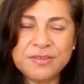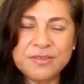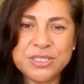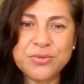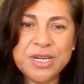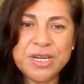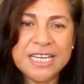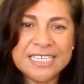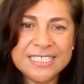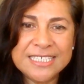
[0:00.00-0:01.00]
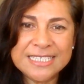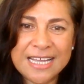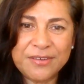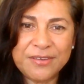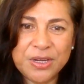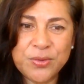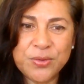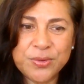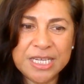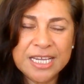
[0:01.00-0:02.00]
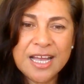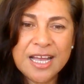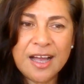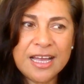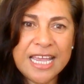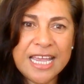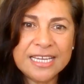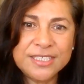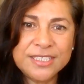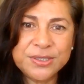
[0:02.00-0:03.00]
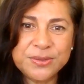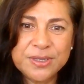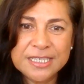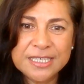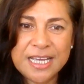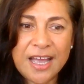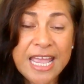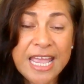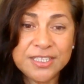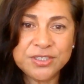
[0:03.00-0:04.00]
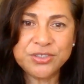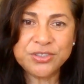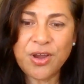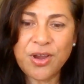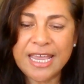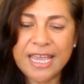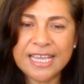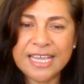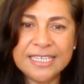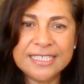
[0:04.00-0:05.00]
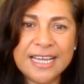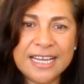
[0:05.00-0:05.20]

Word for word: screen and just started recording. I had to try and